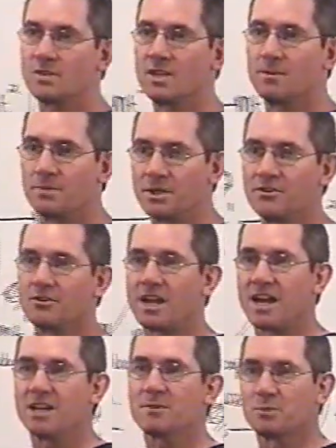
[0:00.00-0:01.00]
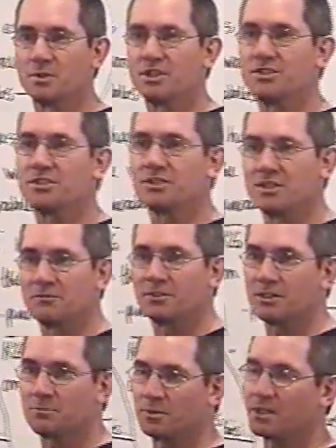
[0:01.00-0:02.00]
Peter had a pretty significant
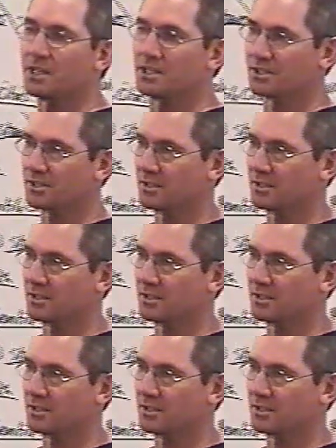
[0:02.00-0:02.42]
place.